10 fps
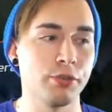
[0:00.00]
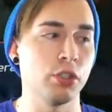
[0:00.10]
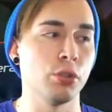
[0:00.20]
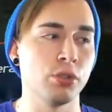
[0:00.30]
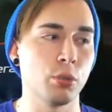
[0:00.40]

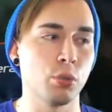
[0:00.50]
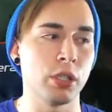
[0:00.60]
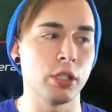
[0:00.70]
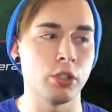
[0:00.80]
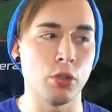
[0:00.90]
use it
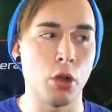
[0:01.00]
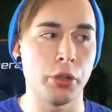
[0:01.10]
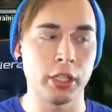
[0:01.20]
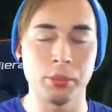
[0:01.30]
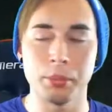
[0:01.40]
when you know they're
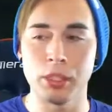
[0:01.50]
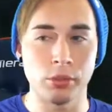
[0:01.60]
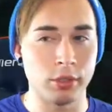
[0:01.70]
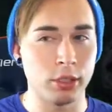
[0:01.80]
going to be using their